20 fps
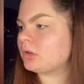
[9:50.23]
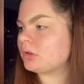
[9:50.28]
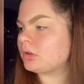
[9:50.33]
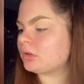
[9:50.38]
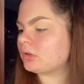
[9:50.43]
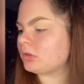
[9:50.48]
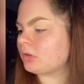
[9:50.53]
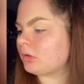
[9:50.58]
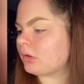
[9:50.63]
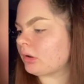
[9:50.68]

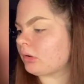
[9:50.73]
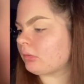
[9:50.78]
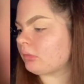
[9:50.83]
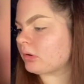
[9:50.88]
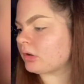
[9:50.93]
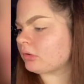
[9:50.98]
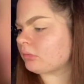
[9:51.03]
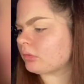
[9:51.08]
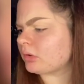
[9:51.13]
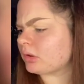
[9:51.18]
Not that one.
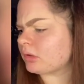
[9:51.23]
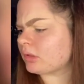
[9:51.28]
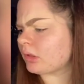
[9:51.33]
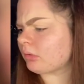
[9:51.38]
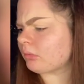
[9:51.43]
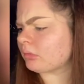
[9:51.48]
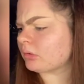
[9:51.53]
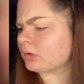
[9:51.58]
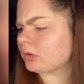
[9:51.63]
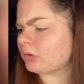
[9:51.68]
Don't use that
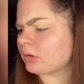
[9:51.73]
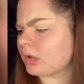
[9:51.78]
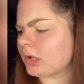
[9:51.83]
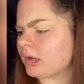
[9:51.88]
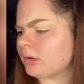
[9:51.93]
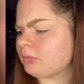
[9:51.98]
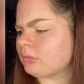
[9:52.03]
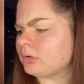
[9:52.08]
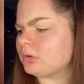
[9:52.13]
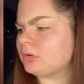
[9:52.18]
one. The other
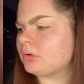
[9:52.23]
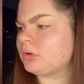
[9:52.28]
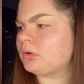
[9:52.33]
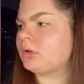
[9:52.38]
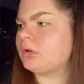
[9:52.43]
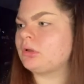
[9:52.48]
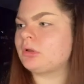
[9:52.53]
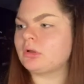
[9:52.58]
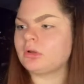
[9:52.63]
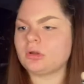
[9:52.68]
one.
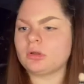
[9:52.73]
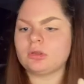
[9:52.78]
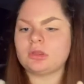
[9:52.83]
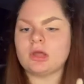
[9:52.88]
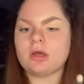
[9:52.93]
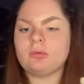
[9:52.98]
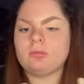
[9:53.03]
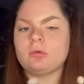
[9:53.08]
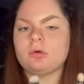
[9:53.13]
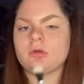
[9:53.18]

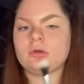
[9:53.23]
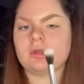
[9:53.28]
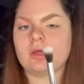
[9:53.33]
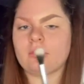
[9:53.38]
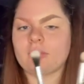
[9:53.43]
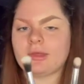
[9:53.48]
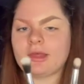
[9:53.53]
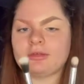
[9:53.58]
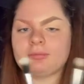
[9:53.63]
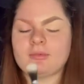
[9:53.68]
That one.
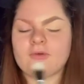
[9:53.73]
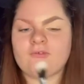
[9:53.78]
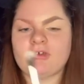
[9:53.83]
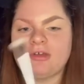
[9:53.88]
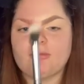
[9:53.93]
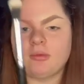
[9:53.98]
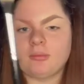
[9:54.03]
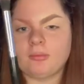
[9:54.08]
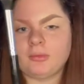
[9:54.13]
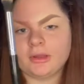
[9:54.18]
That's my
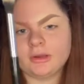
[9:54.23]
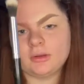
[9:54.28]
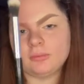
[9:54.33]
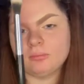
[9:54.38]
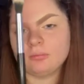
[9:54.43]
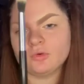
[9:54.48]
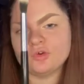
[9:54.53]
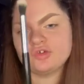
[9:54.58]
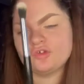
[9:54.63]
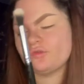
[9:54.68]
favourite blending
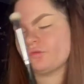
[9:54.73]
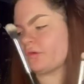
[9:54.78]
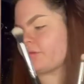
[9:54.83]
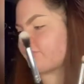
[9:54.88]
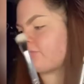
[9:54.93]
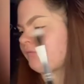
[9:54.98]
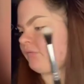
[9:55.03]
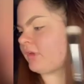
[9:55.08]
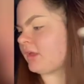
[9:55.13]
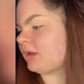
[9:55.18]
brush for
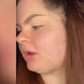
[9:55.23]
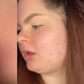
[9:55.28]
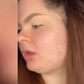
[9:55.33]
everything.